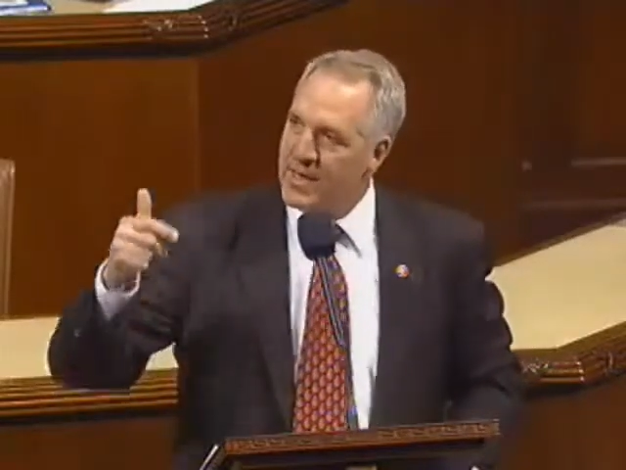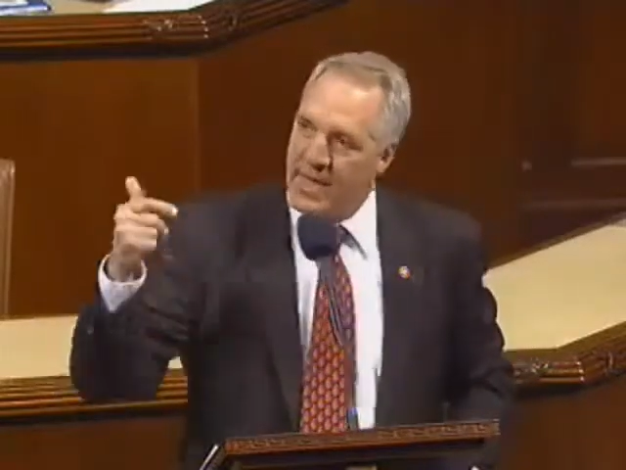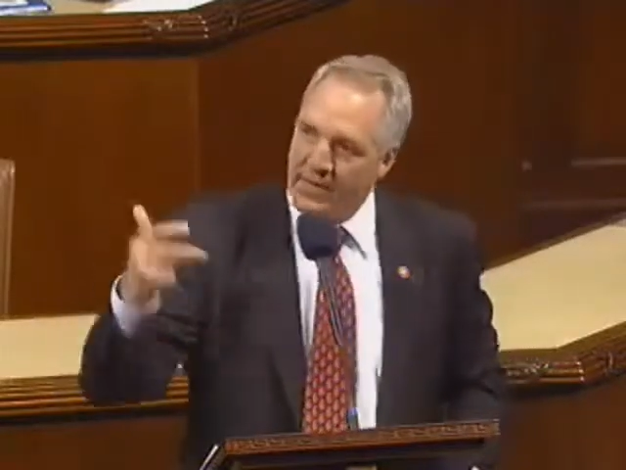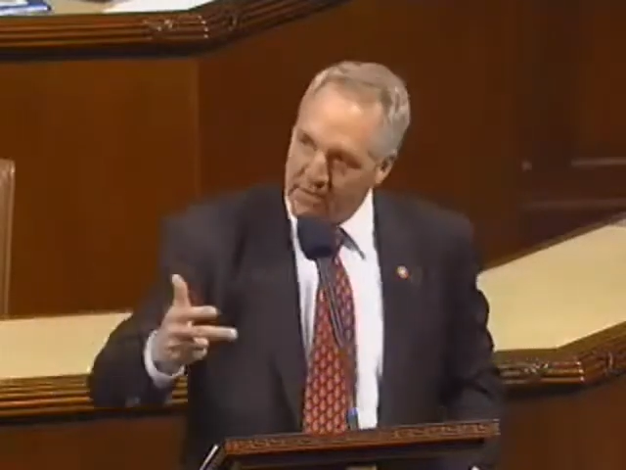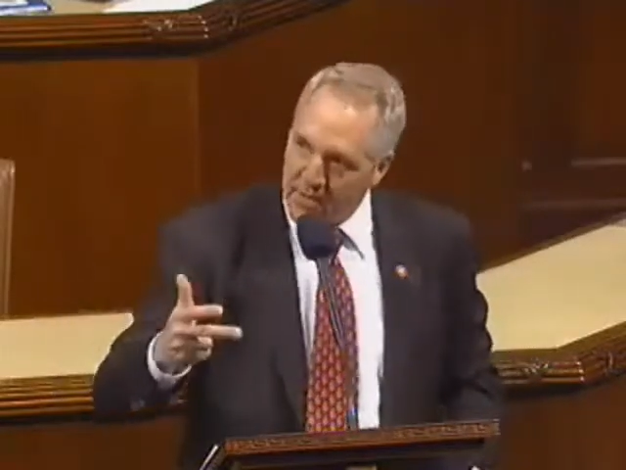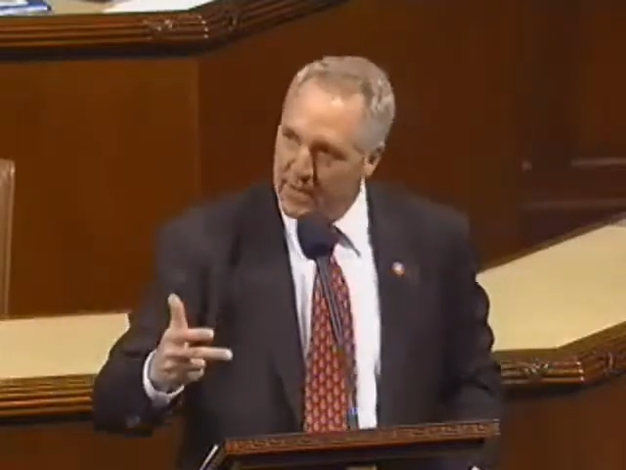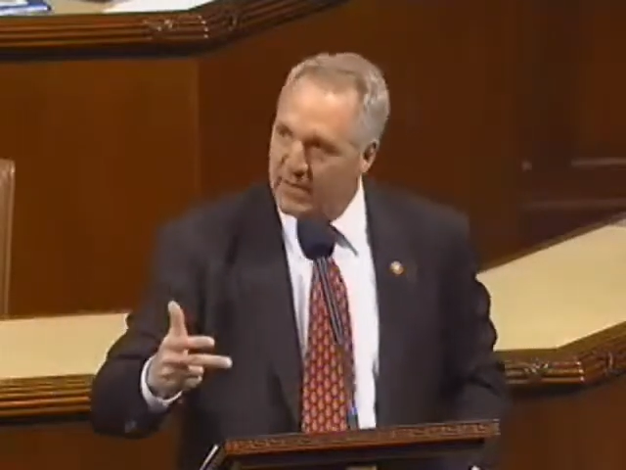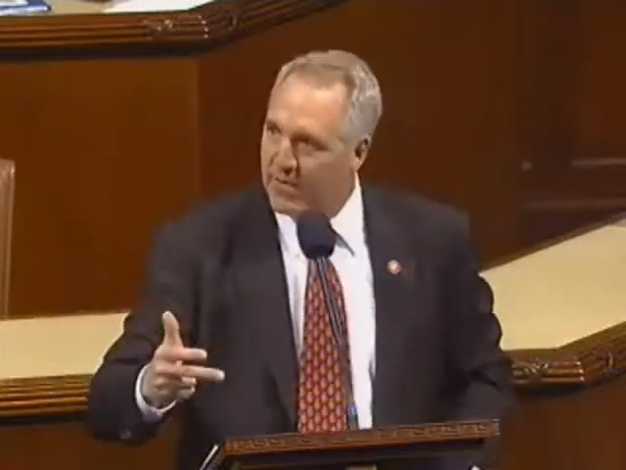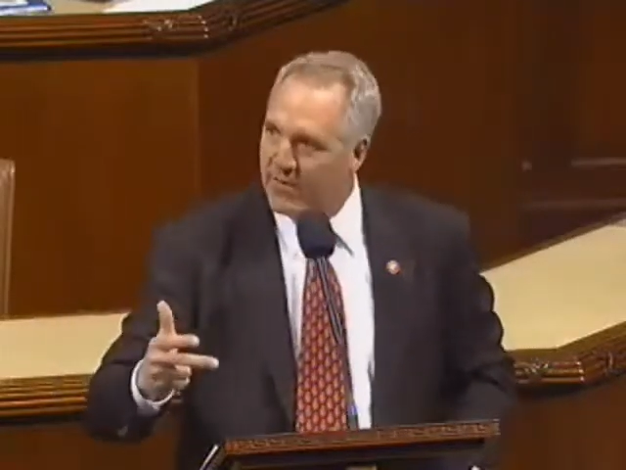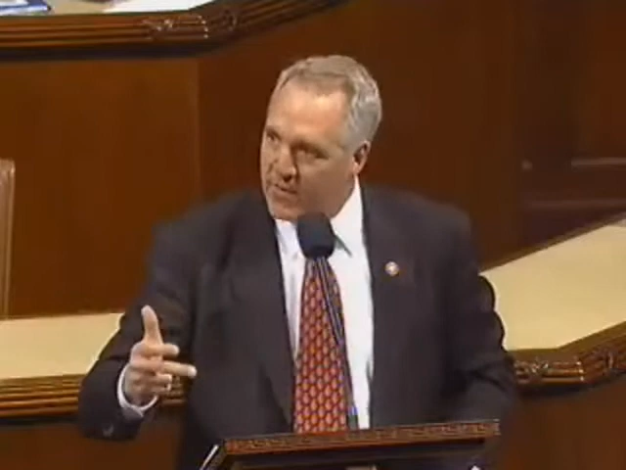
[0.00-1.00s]

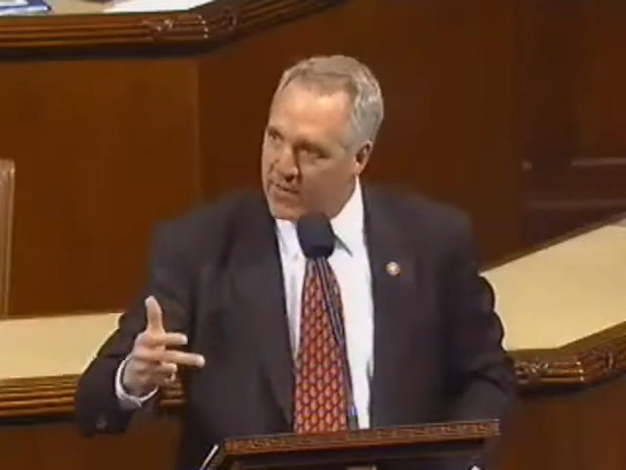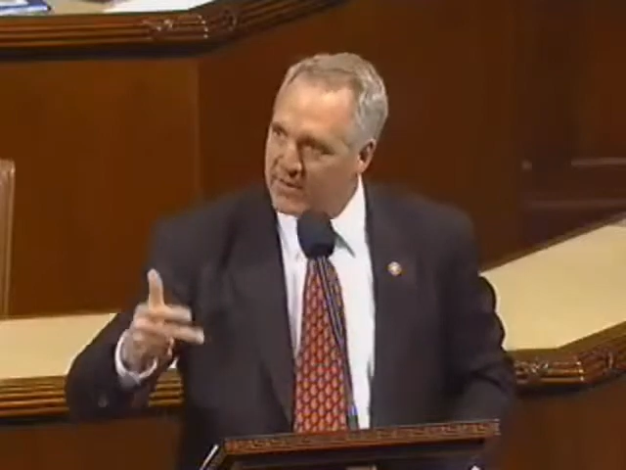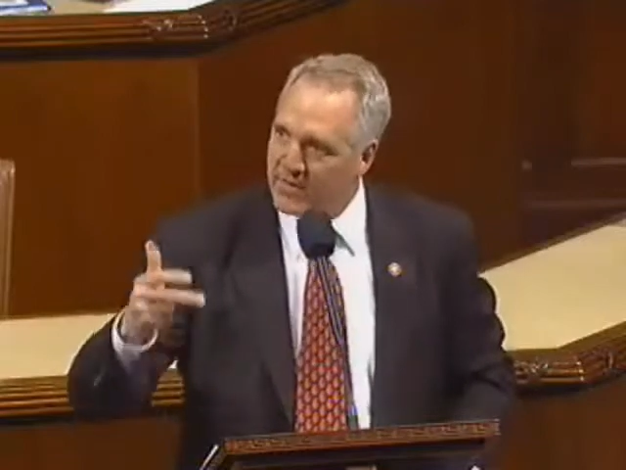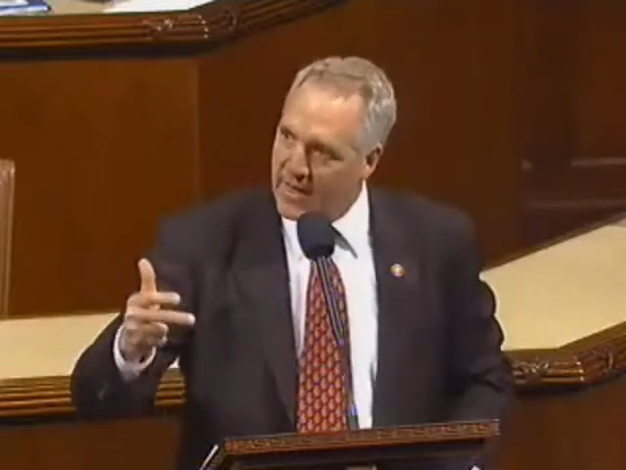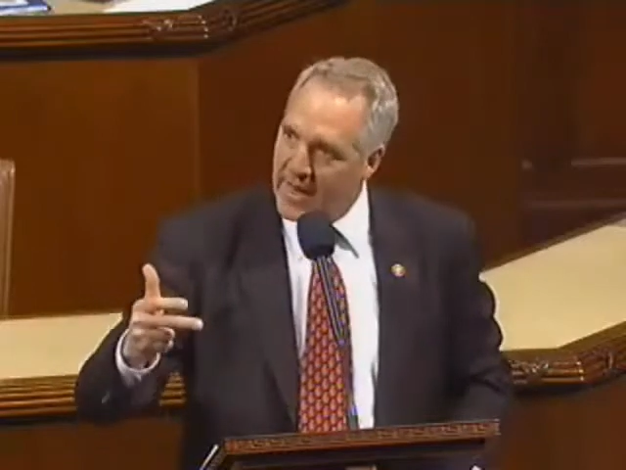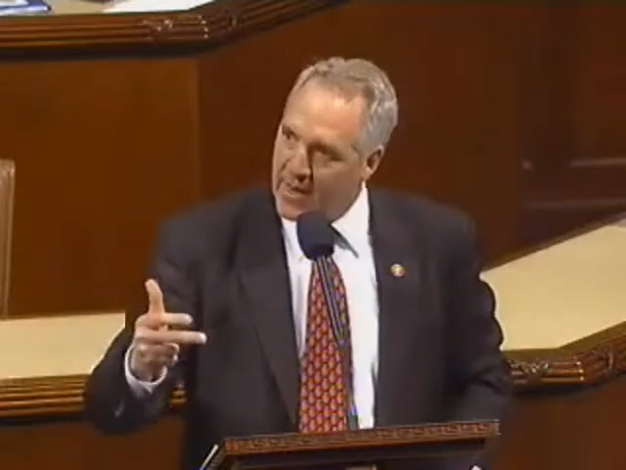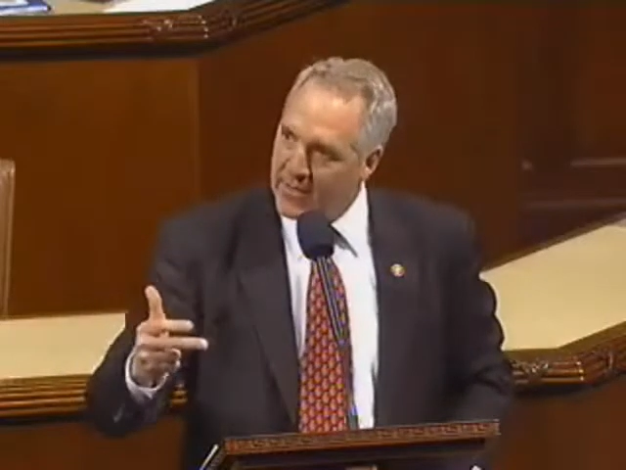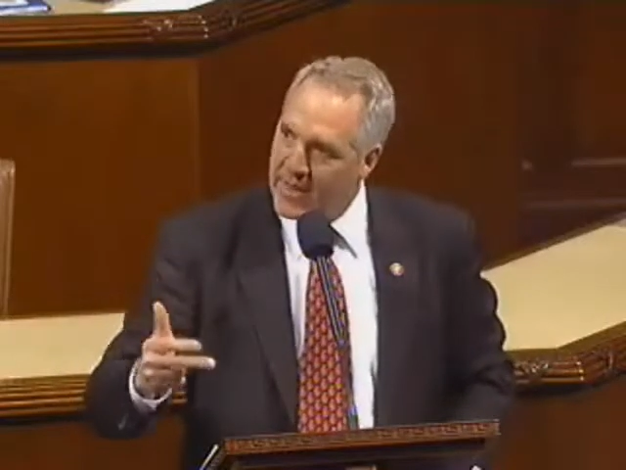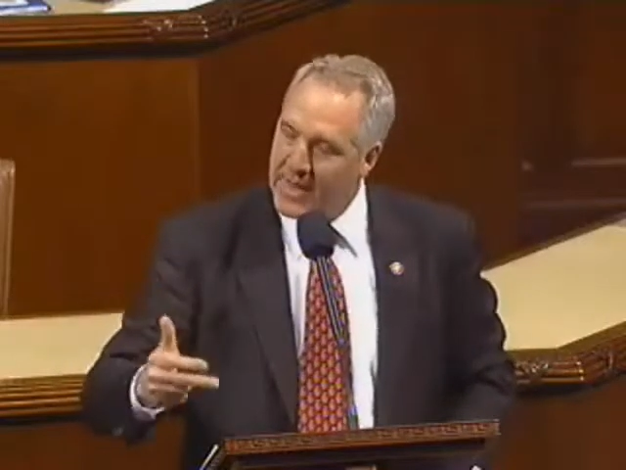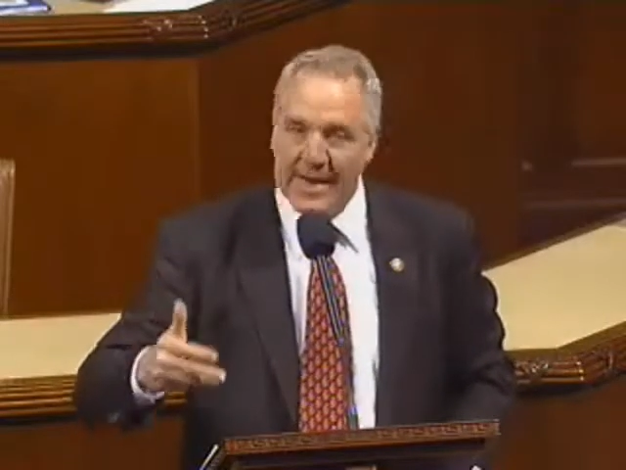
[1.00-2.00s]
athletically fit and sound,